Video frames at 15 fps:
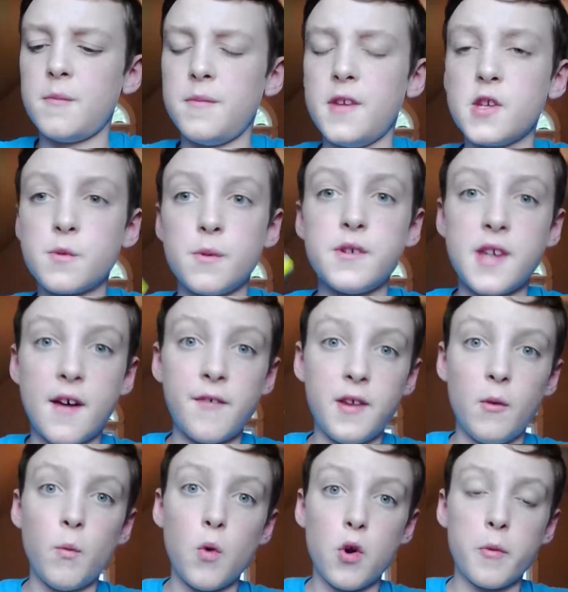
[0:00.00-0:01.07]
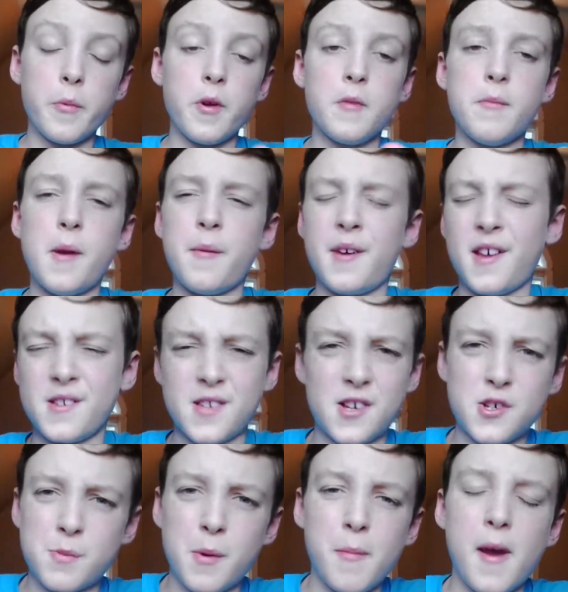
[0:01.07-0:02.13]
This one definitely warmer. Maybe because I
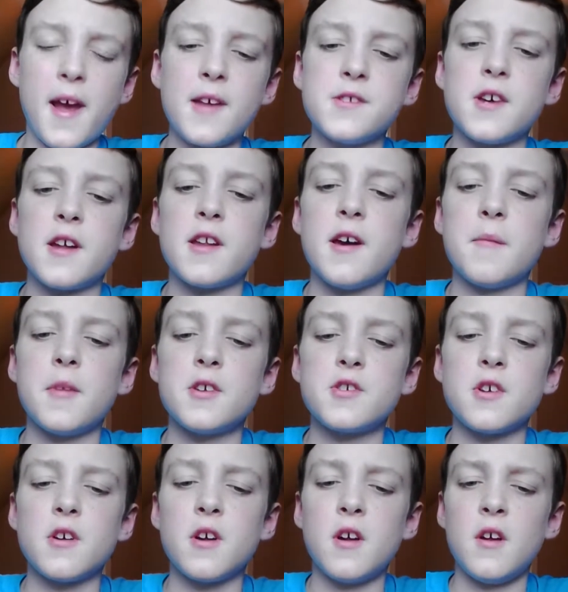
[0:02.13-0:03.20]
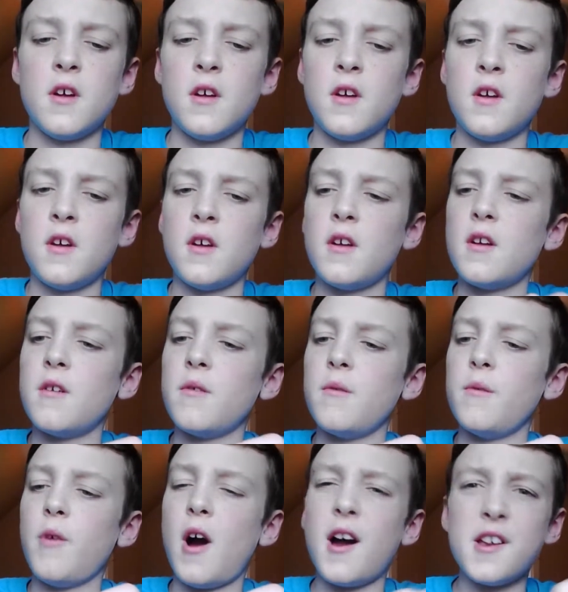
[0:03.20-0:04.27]
just put my hands on it, I'm not sure.
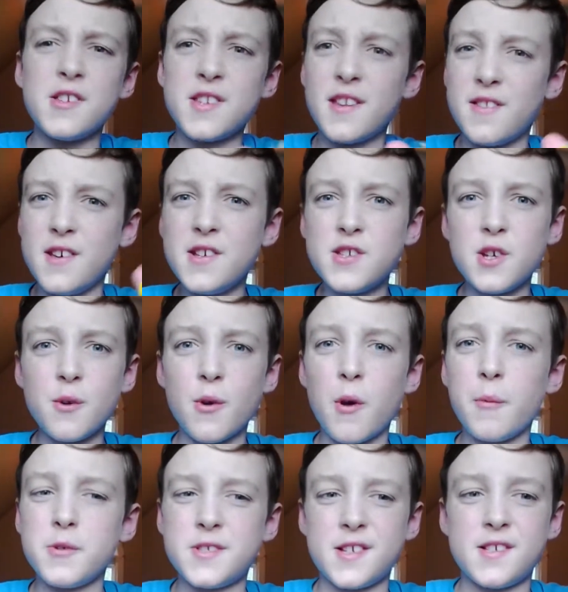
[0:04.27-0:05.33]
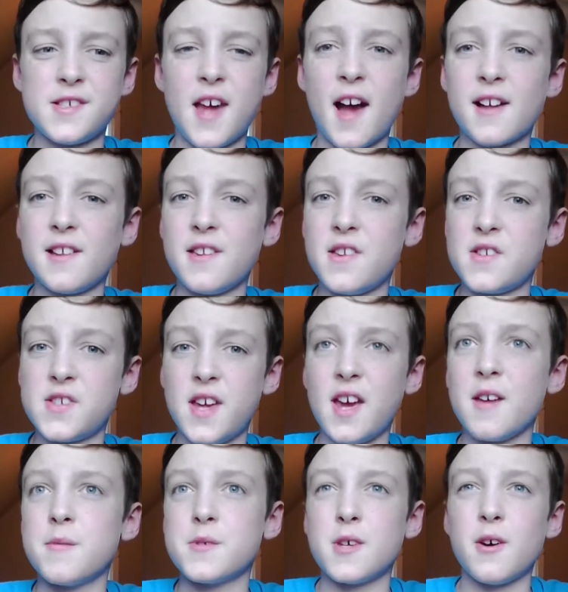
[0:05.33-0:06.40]
Honestly, these two are almost exactly the
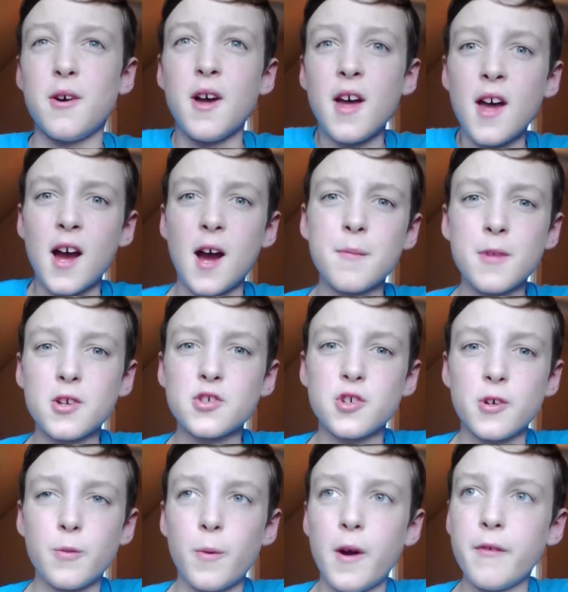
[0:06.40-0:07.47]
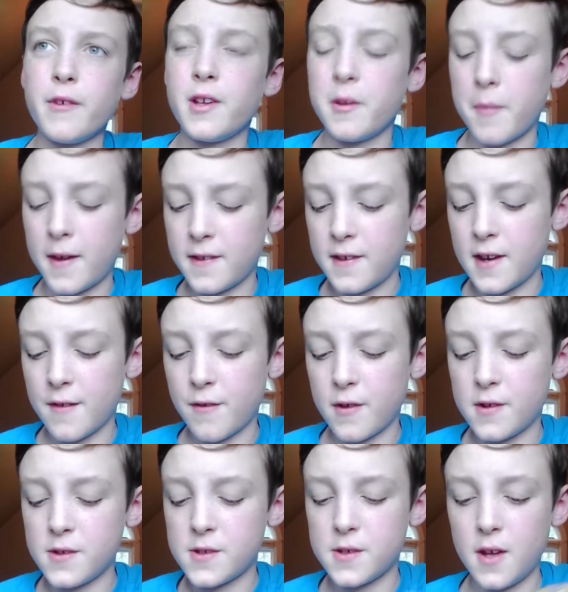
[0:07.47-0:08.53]
same, so I'm not sure what really made the
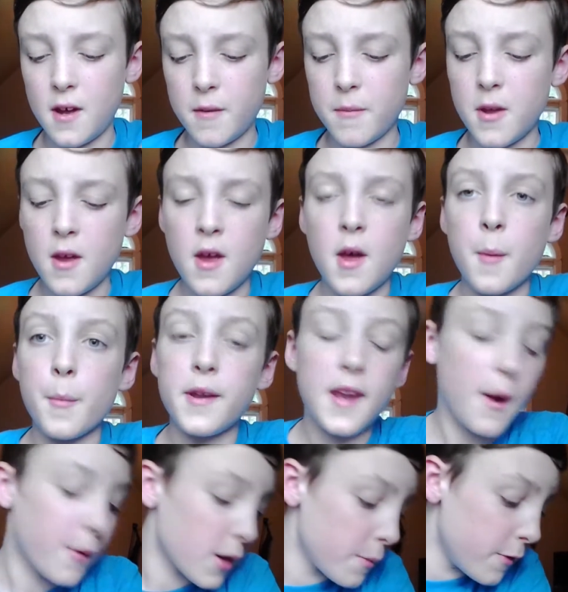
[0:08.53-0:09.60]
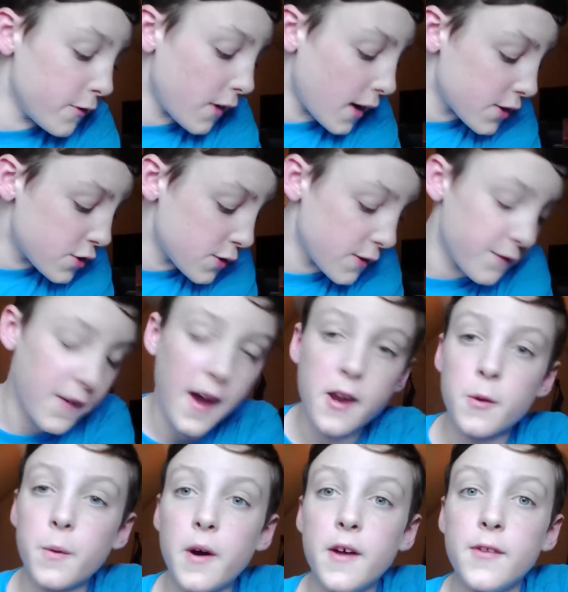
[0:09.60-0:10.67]
difference. But now we're going to move on to the
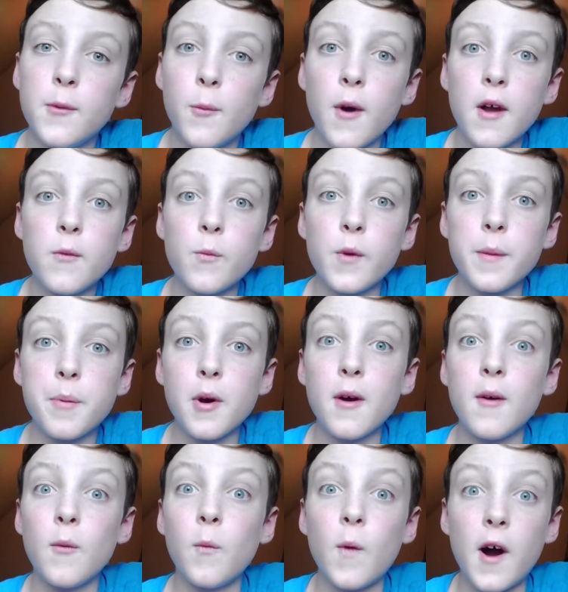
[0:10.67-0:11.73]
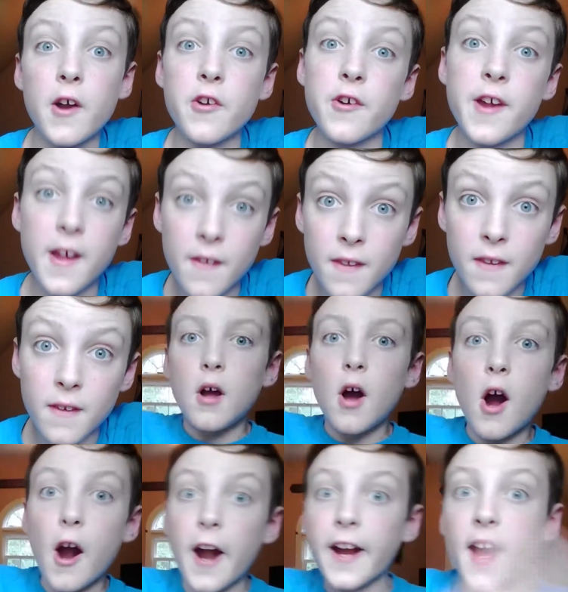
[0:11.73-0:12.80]
final one, the one we put water in.
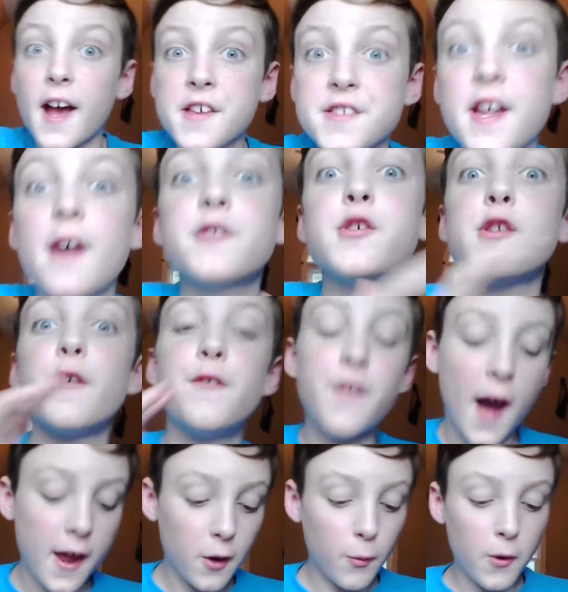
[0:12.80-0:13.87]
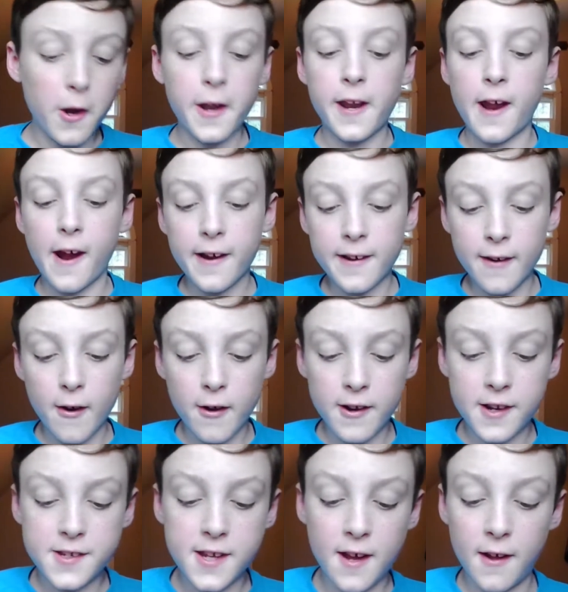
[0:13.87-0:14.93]
Alright guys, now to the final one, and I can
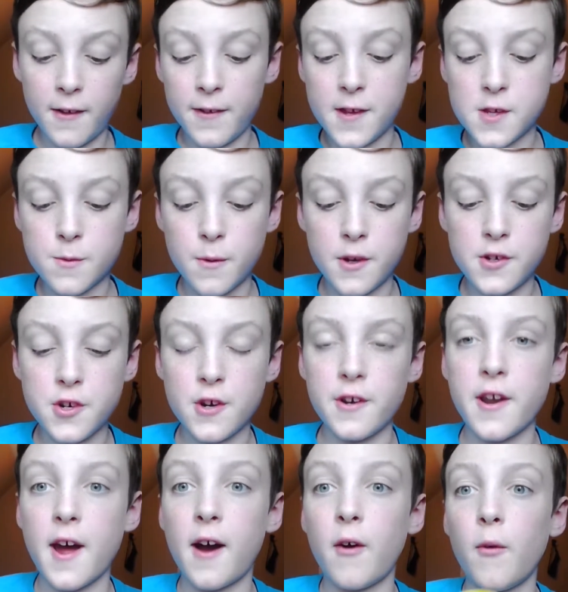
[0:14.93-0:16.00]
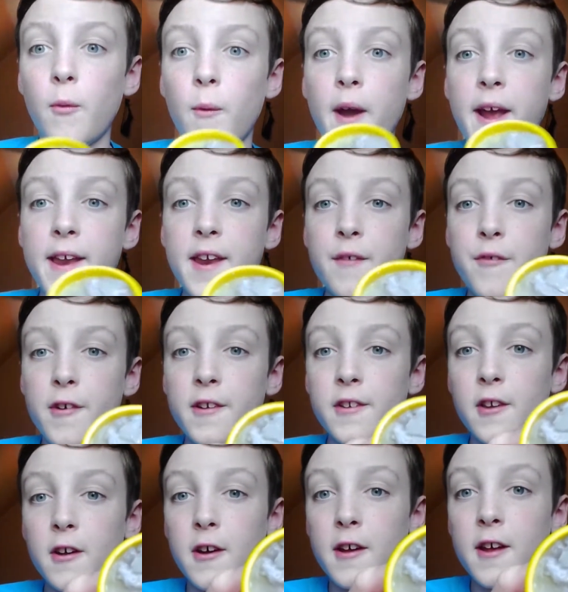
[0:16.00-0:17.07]
already tell this one turned out way
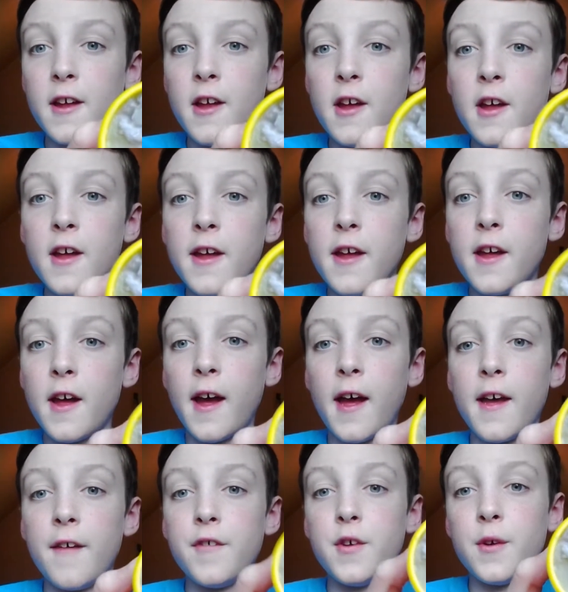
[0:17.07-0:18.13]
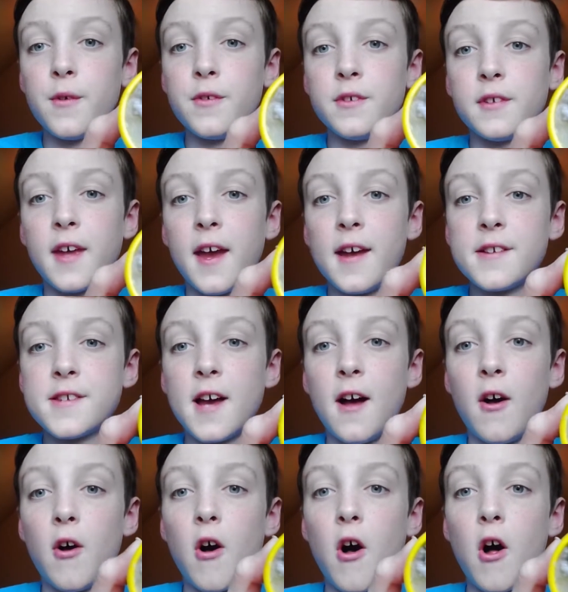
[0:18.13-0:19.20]
different. Look, if you can't
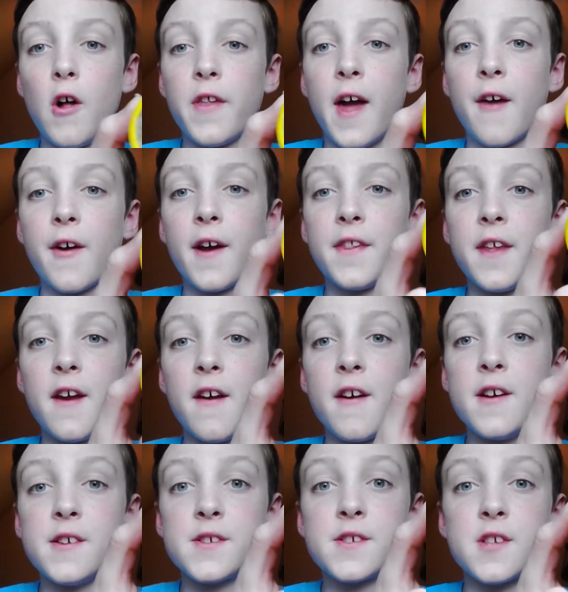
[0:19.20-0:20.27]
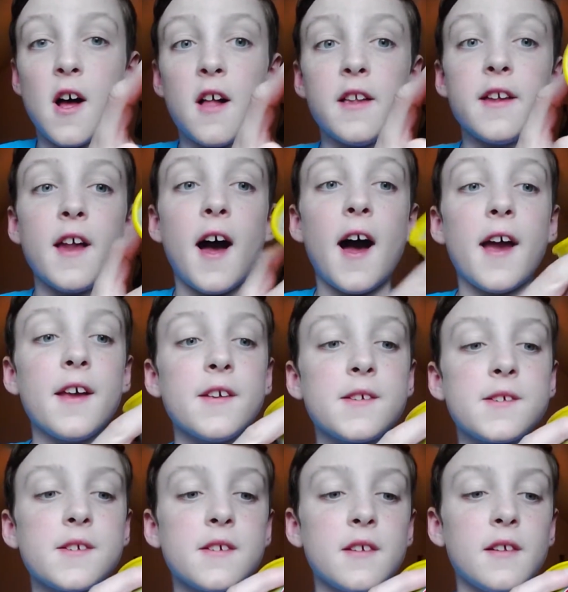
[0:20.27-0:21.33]
tell, all that right there is solid
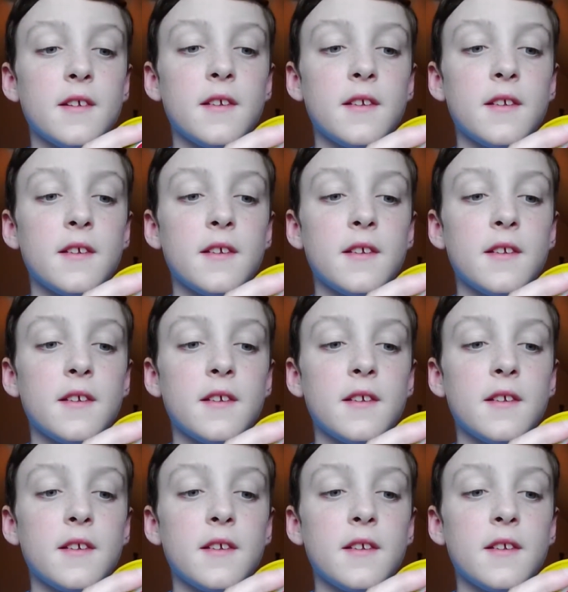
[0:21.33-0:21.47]
ice.